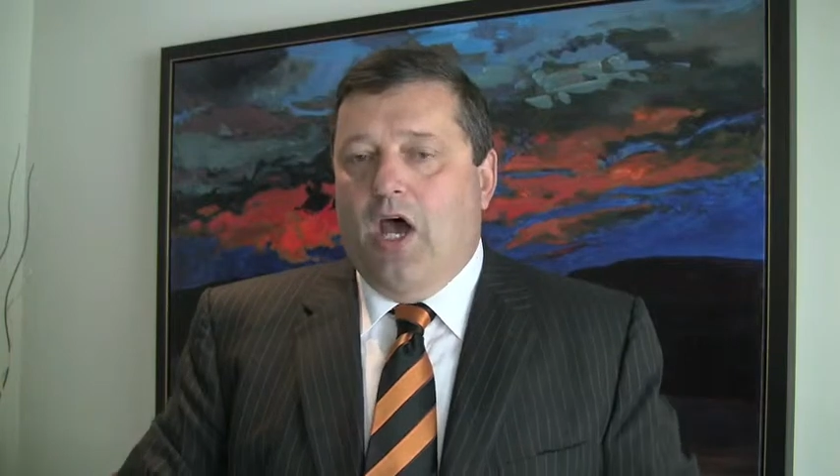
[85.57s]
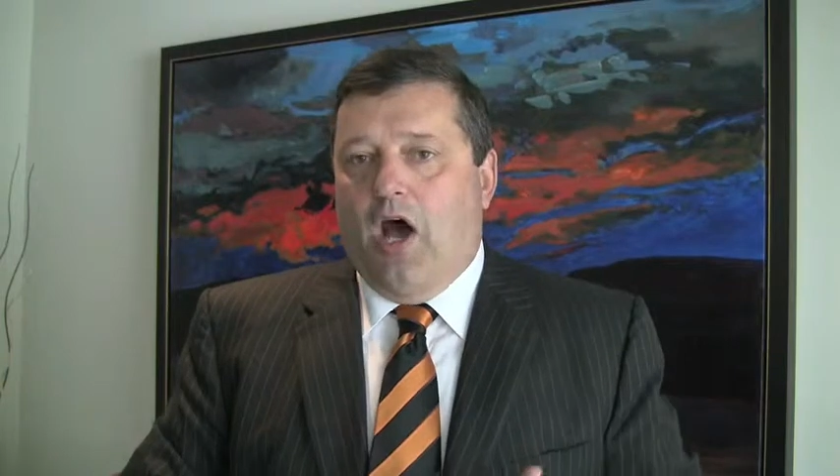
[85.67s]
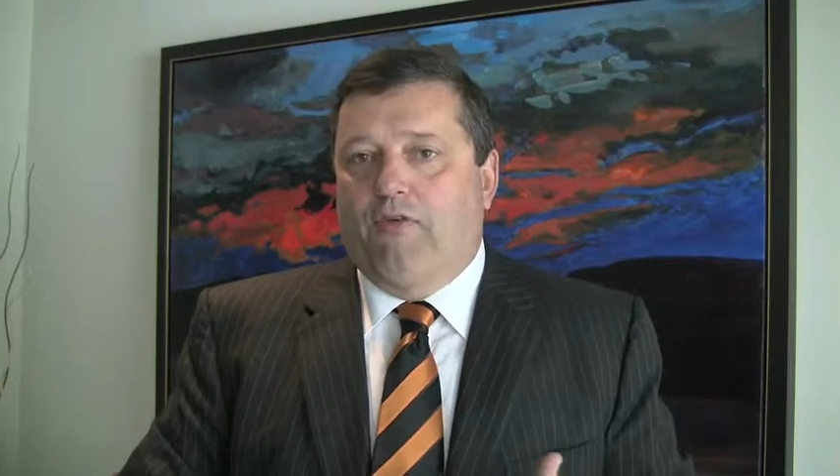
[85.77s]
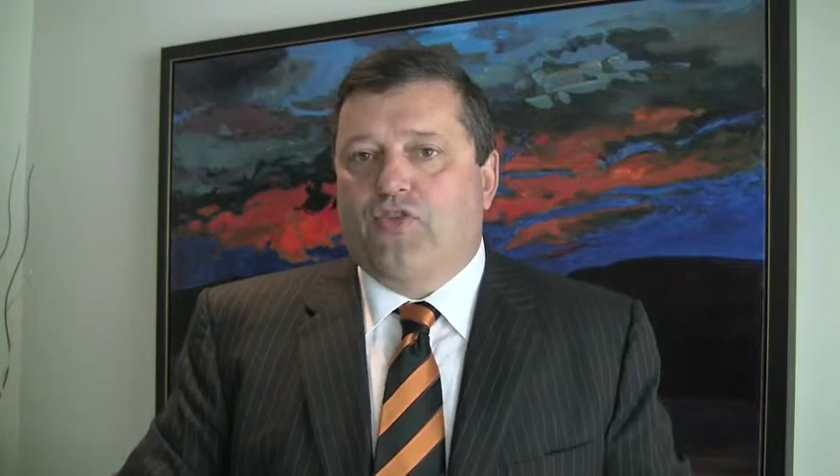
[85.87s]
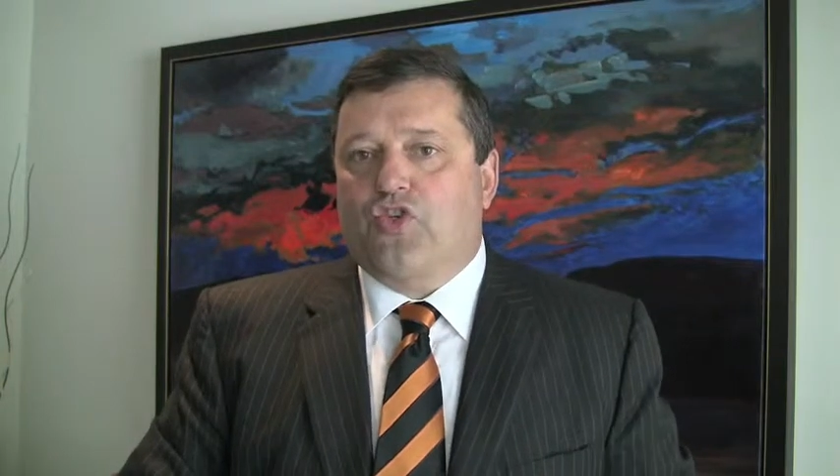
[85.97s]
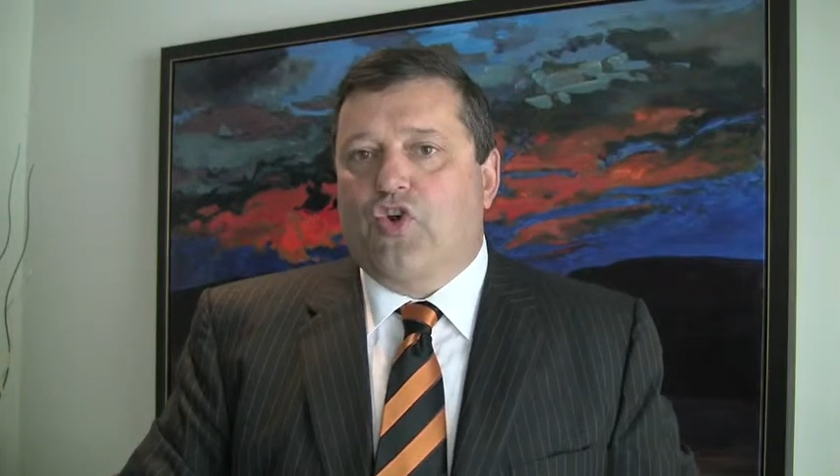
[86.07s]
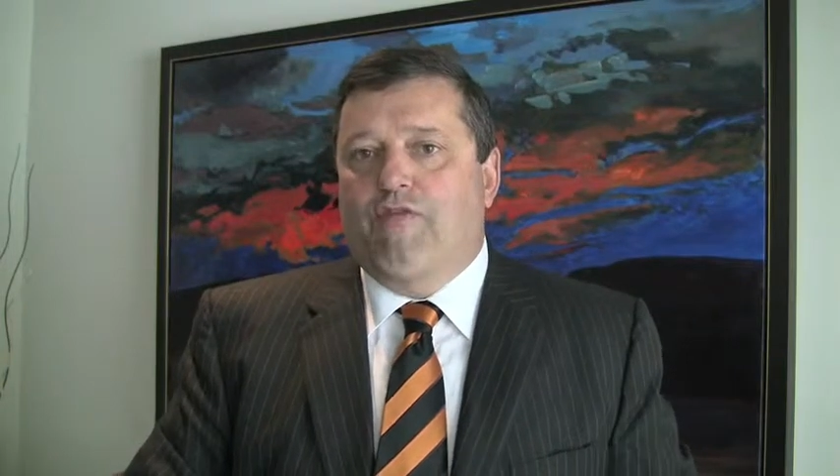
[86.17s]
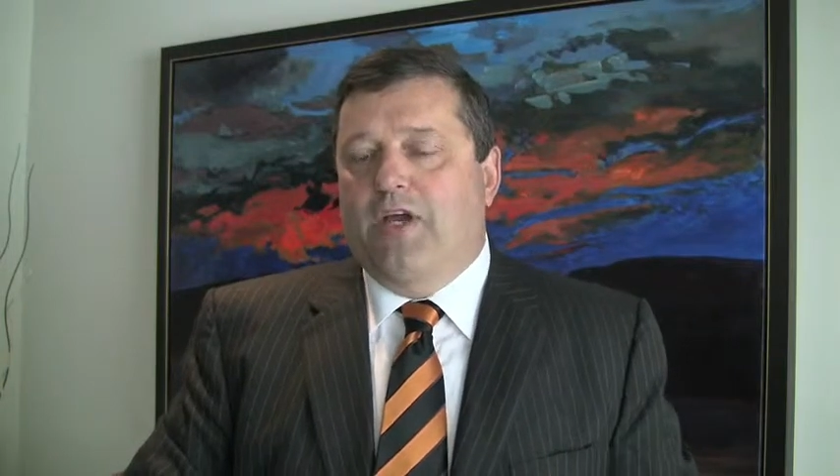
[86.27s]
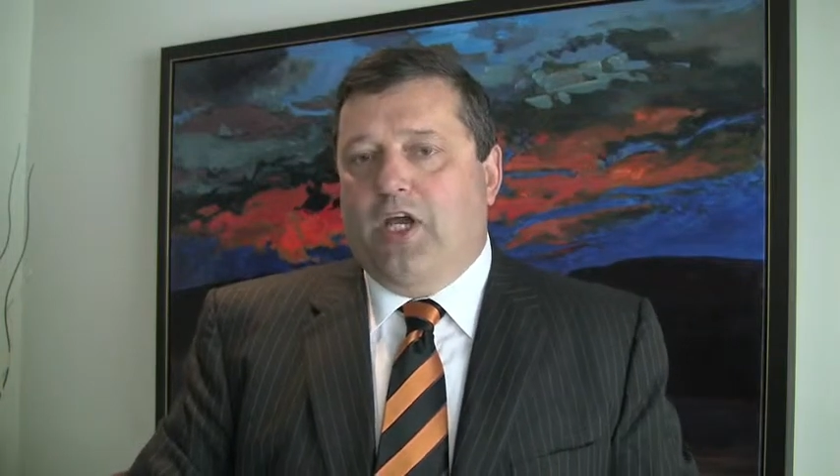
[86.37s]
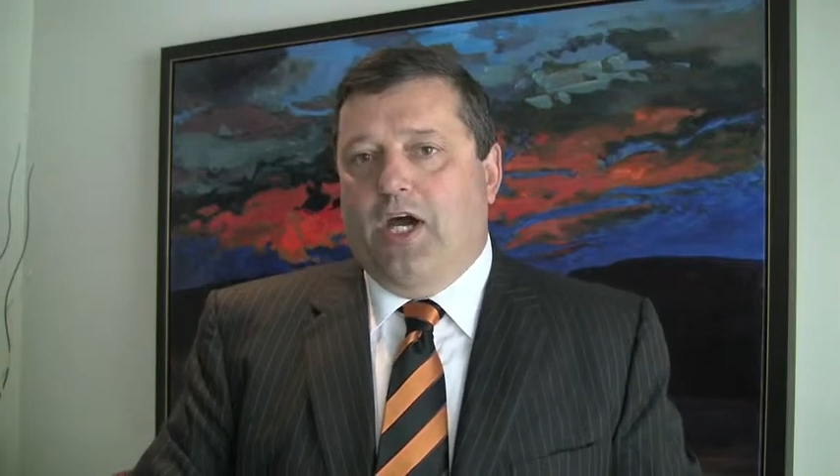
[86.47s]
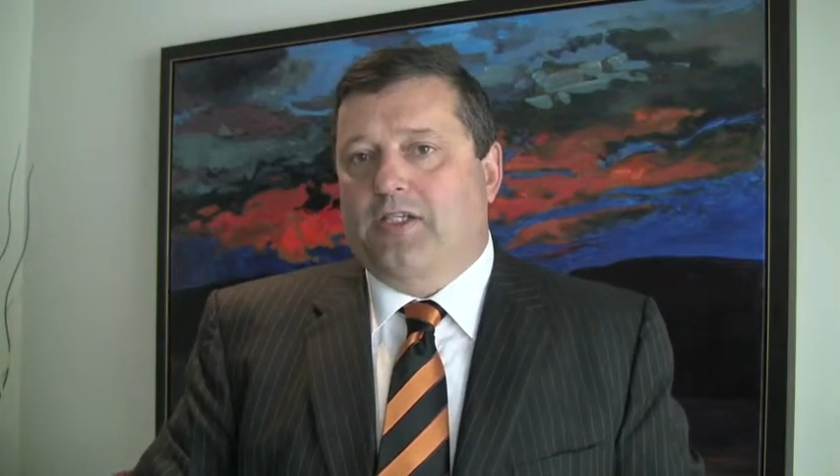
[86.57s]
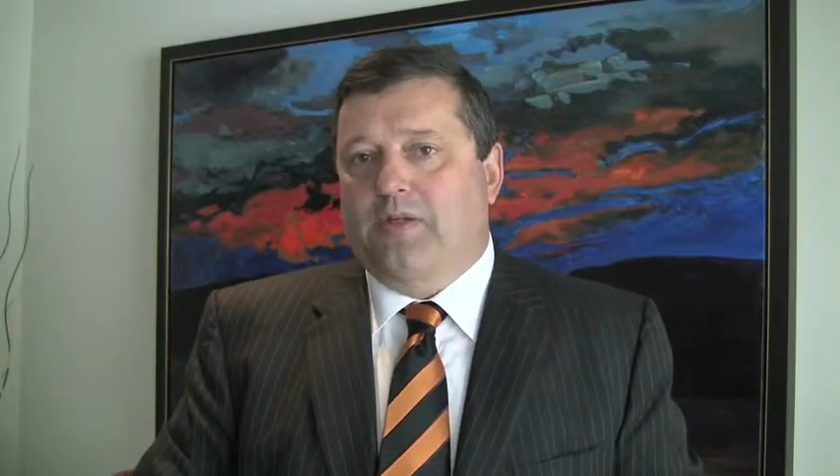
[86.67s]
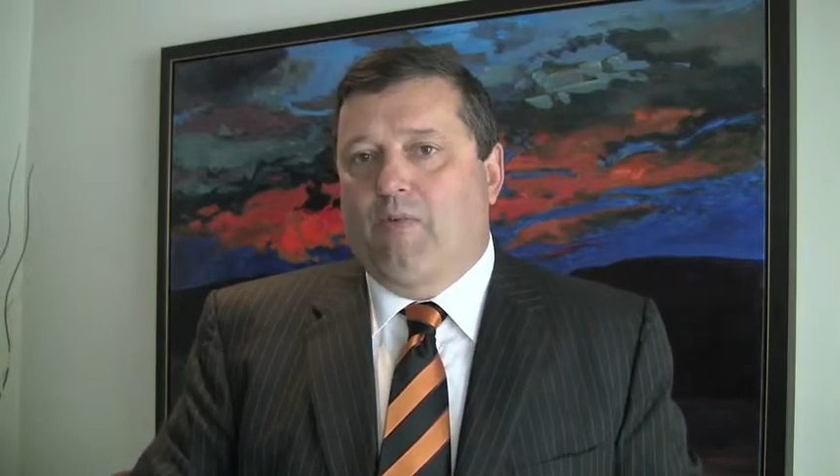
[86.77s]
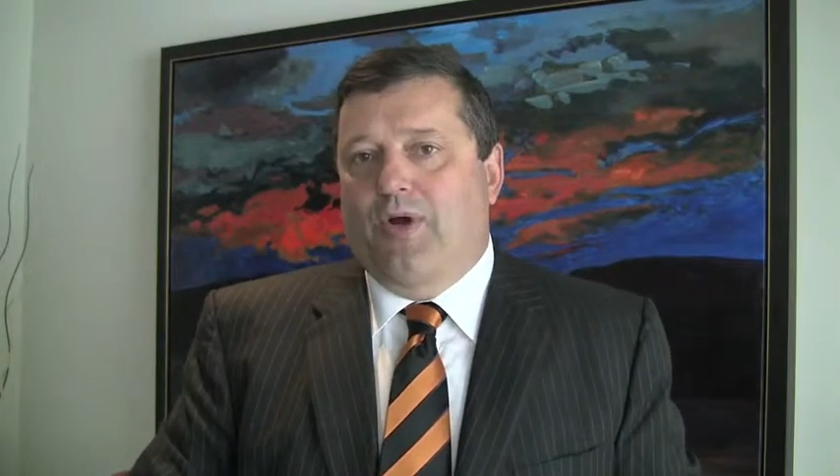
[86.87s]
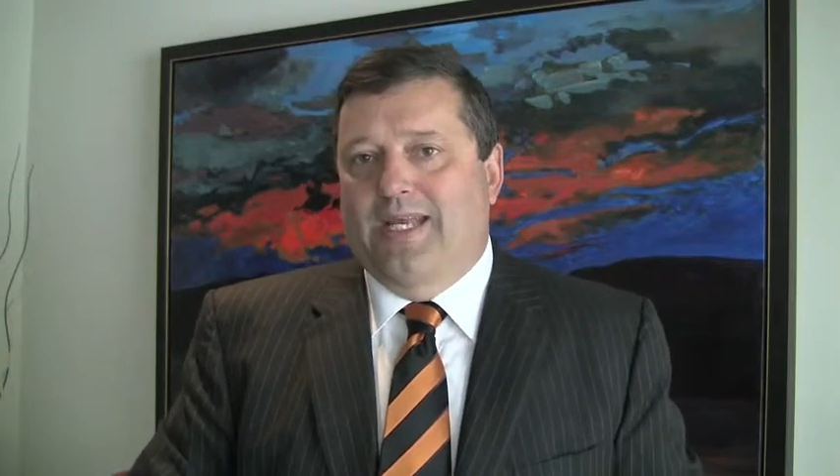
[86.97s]
of serving
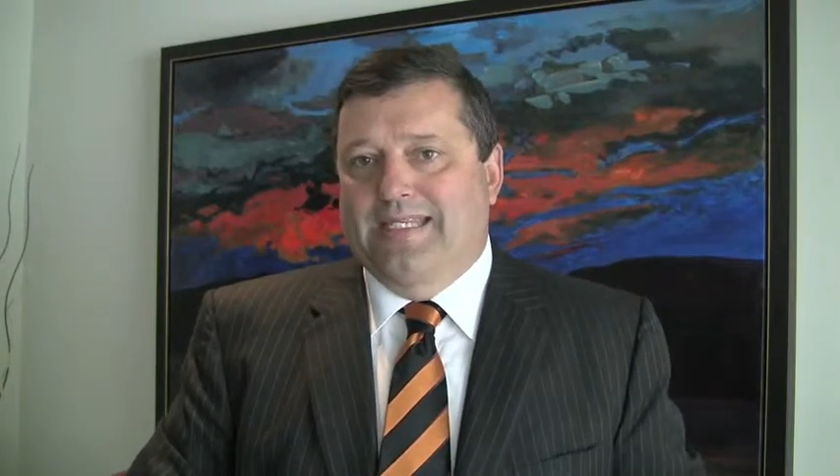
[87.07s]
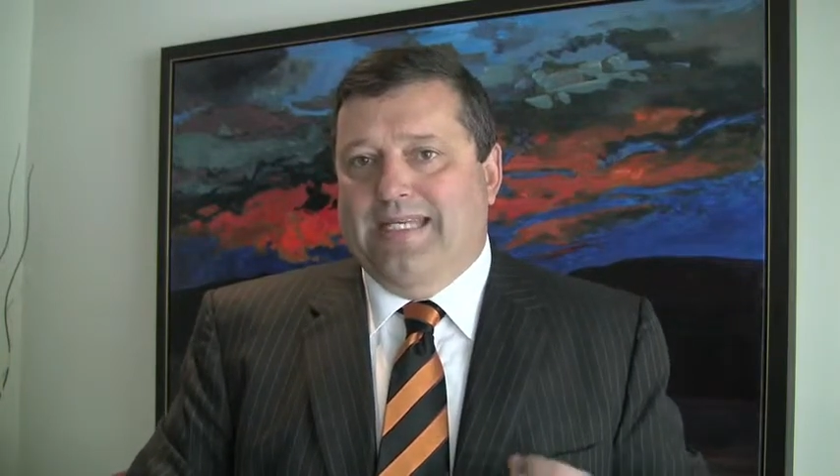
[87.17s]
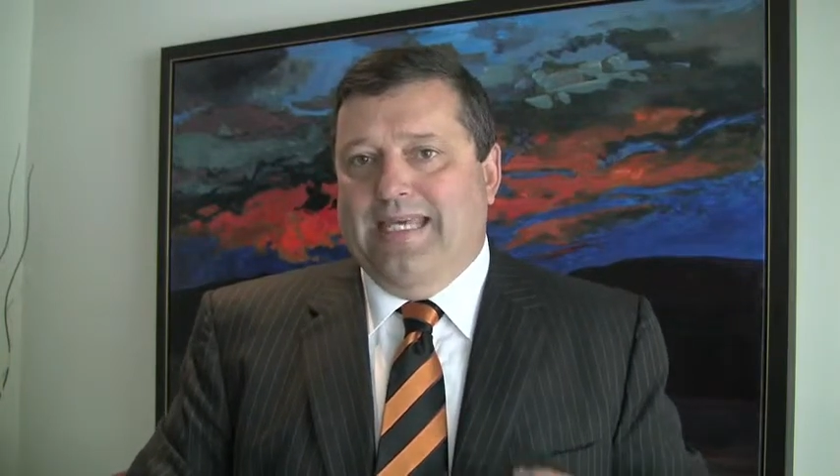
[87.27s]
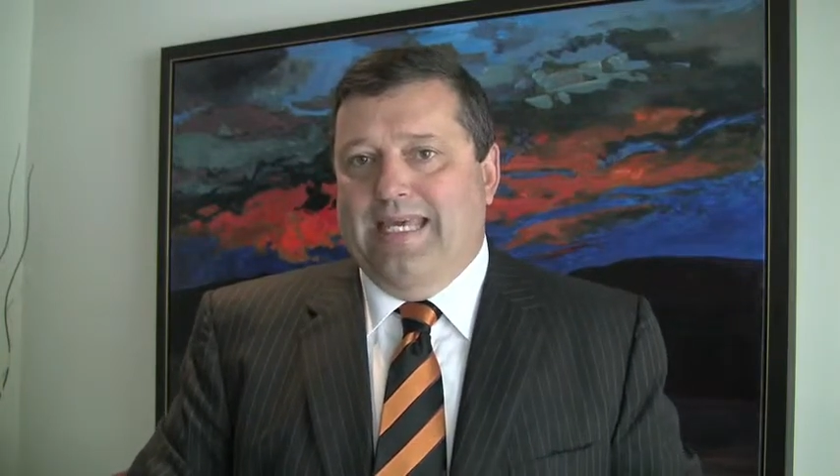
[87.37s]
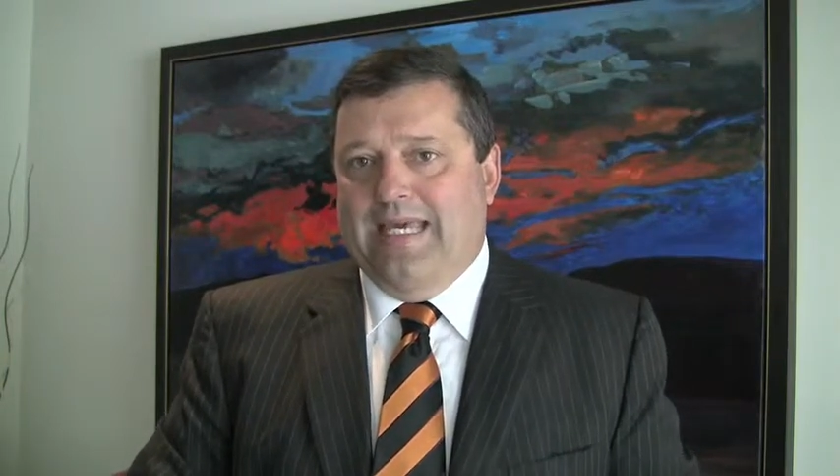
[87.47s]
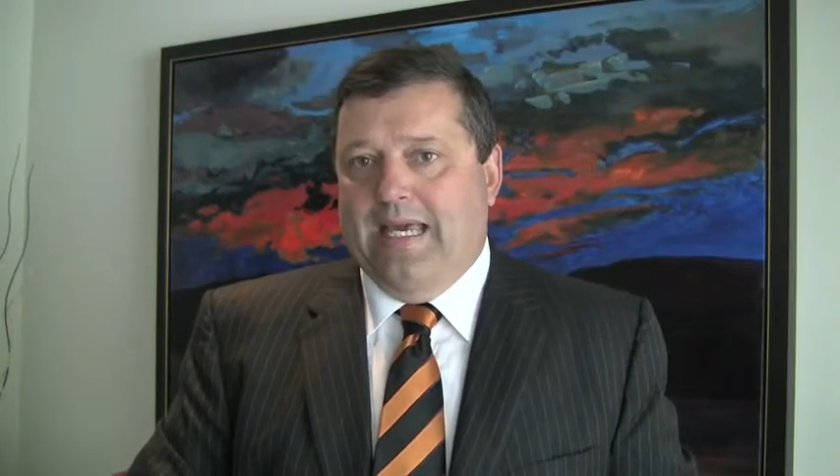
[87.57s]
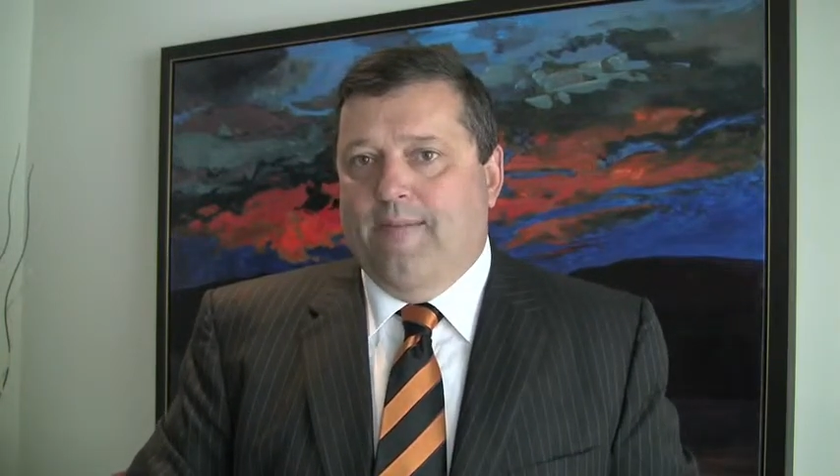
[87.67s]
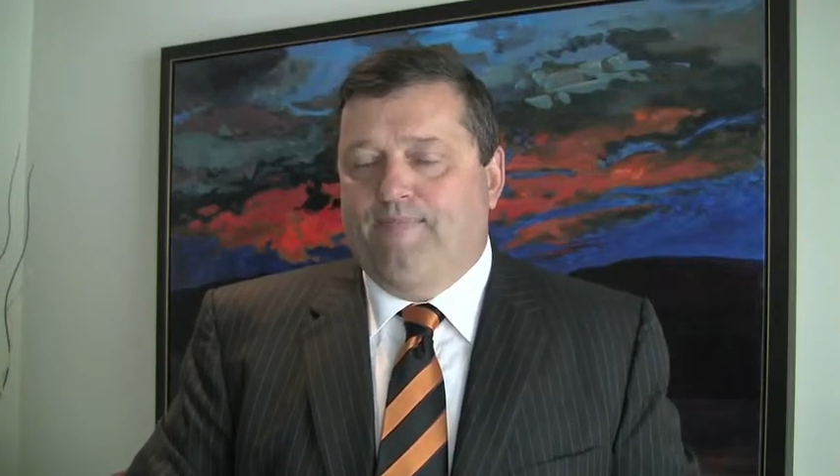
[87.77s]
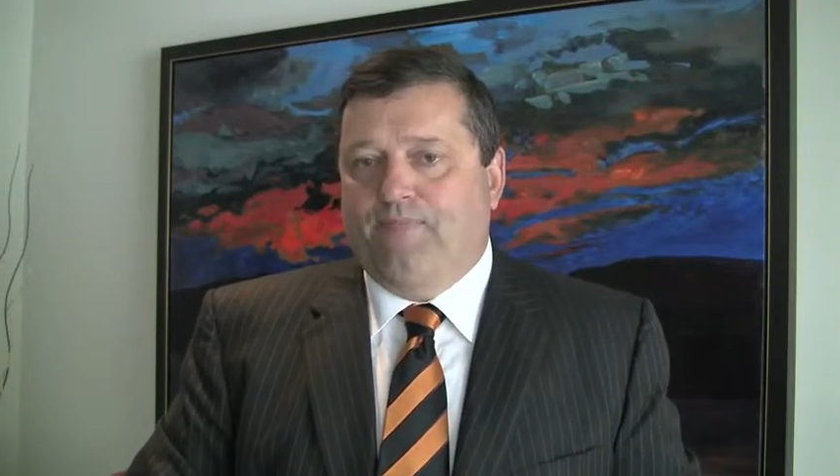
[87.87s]
customer is key.